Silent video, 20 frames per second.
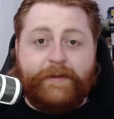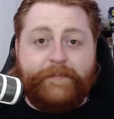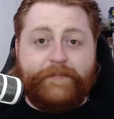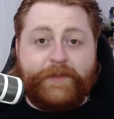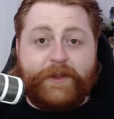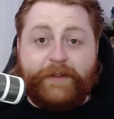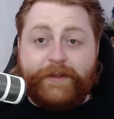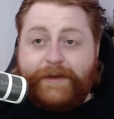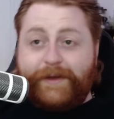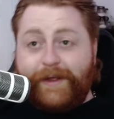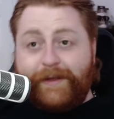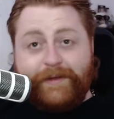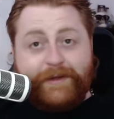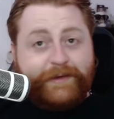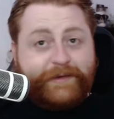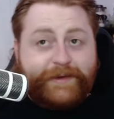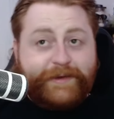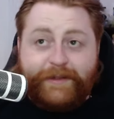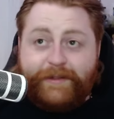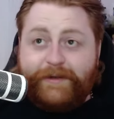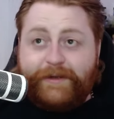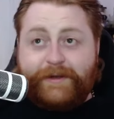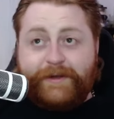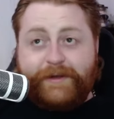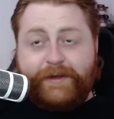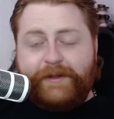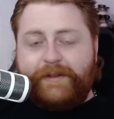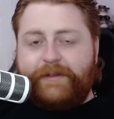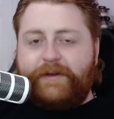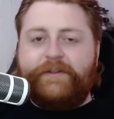are the dailies going to look
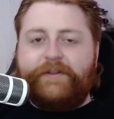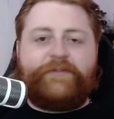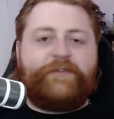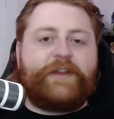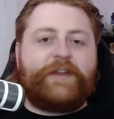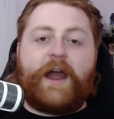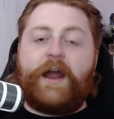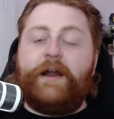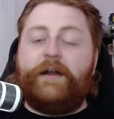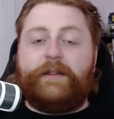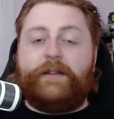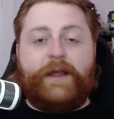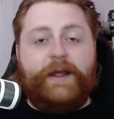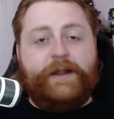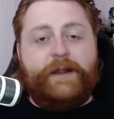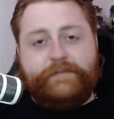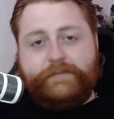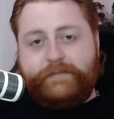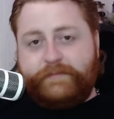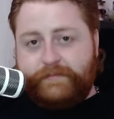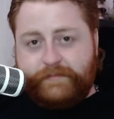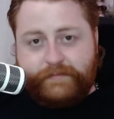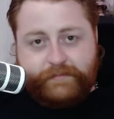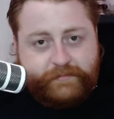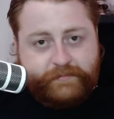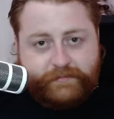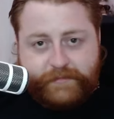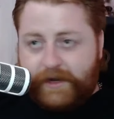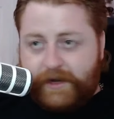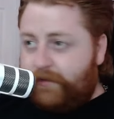good? They're tired of that.
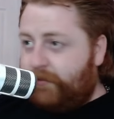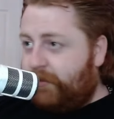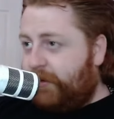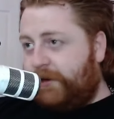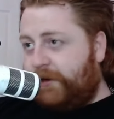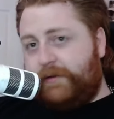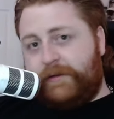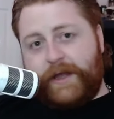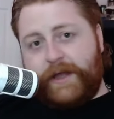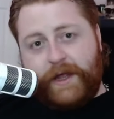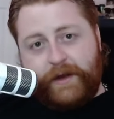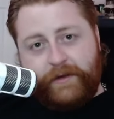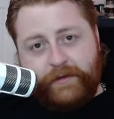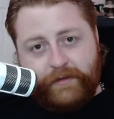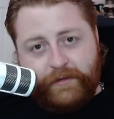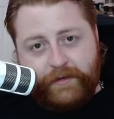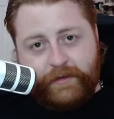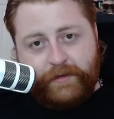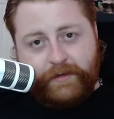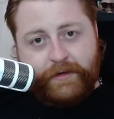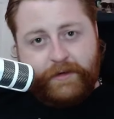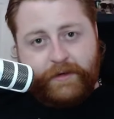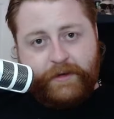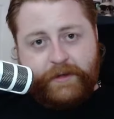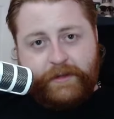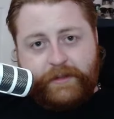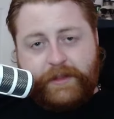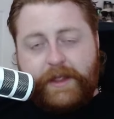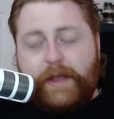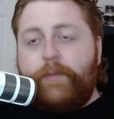They don't want to do that.
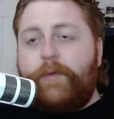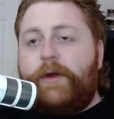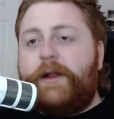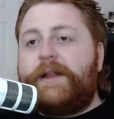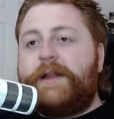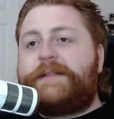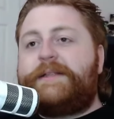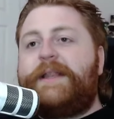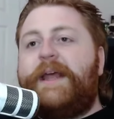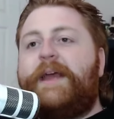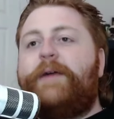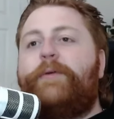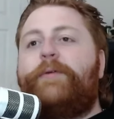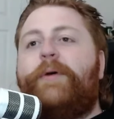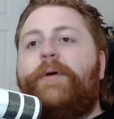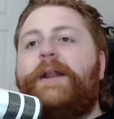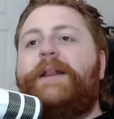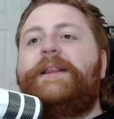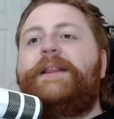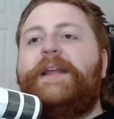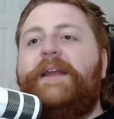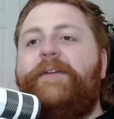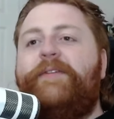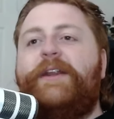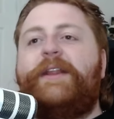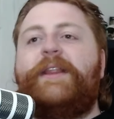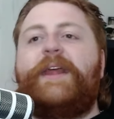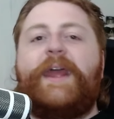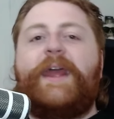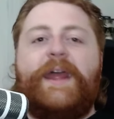They want to leave it
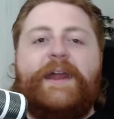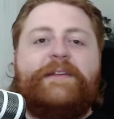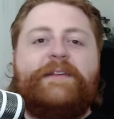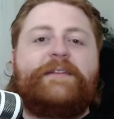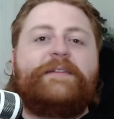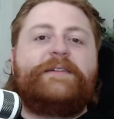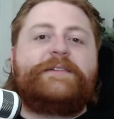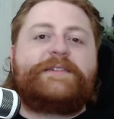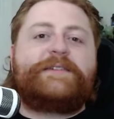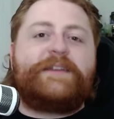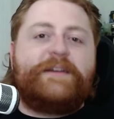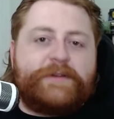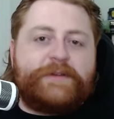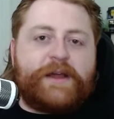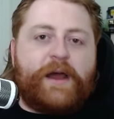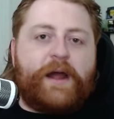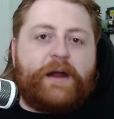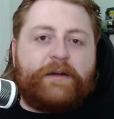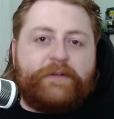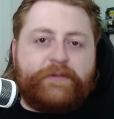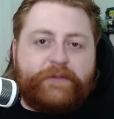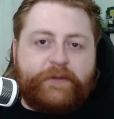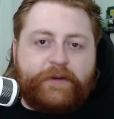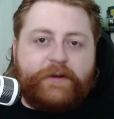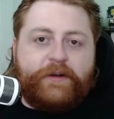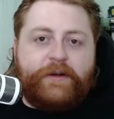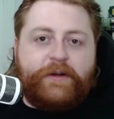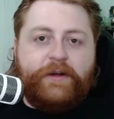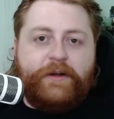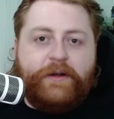in the hands of their
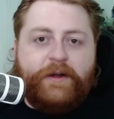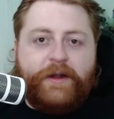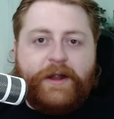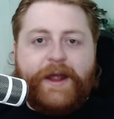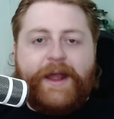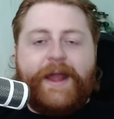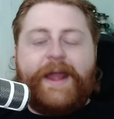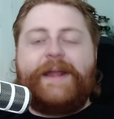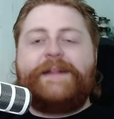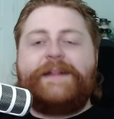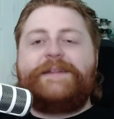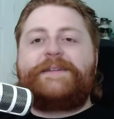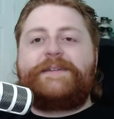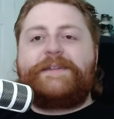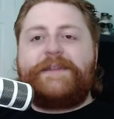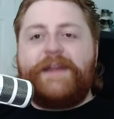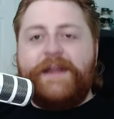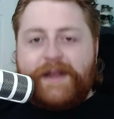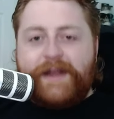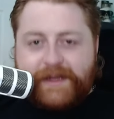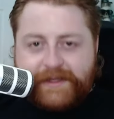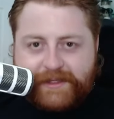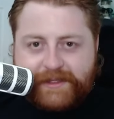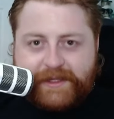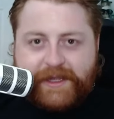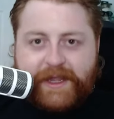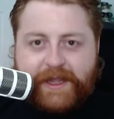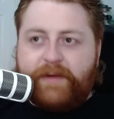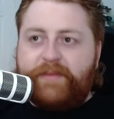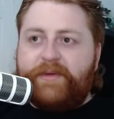cinematographer and sit next to the
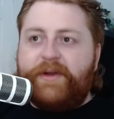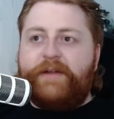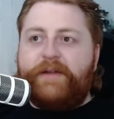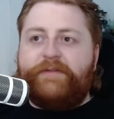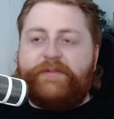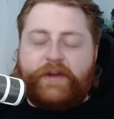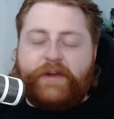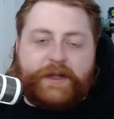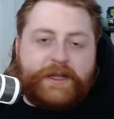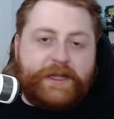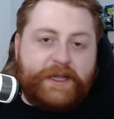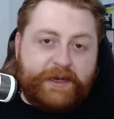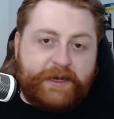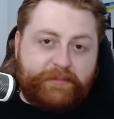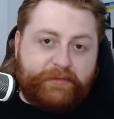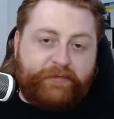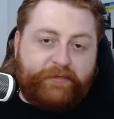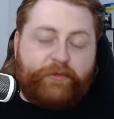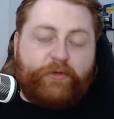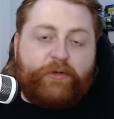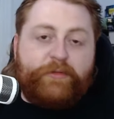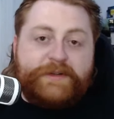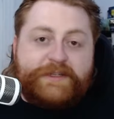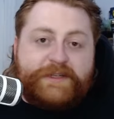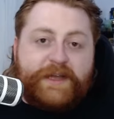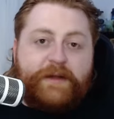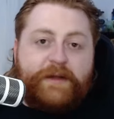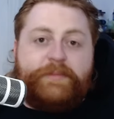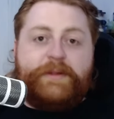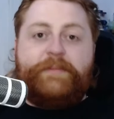camera and fucking get a performance
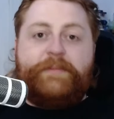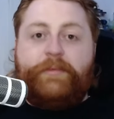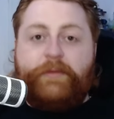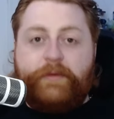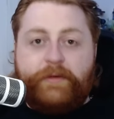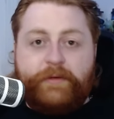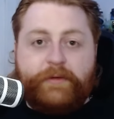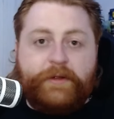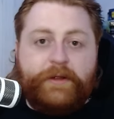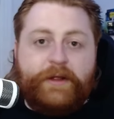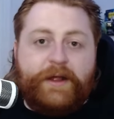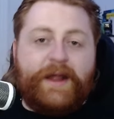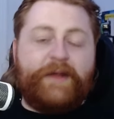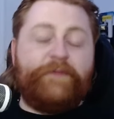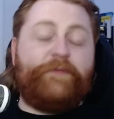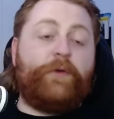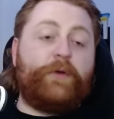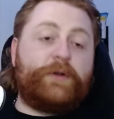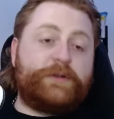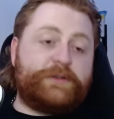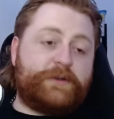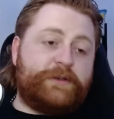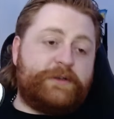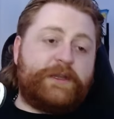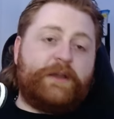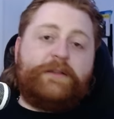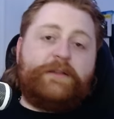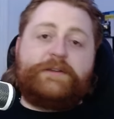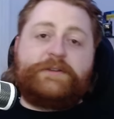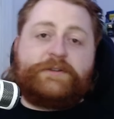out of people and focus on
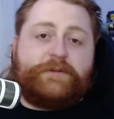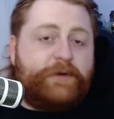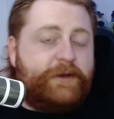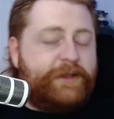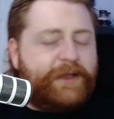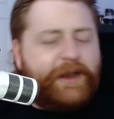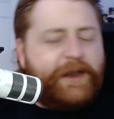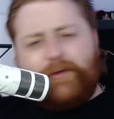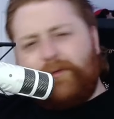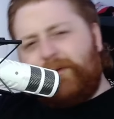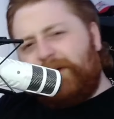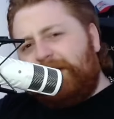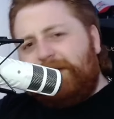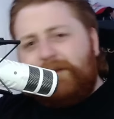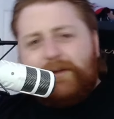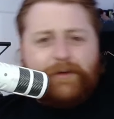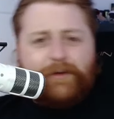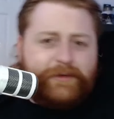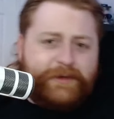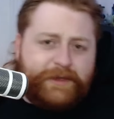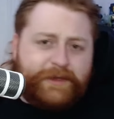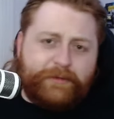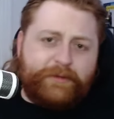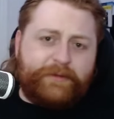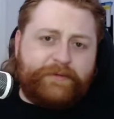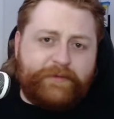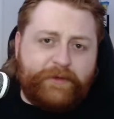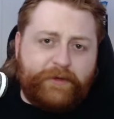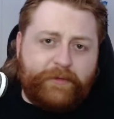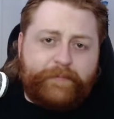telling the story. They don't want to deal with
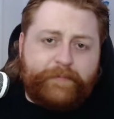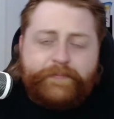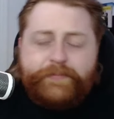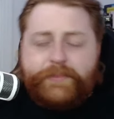film.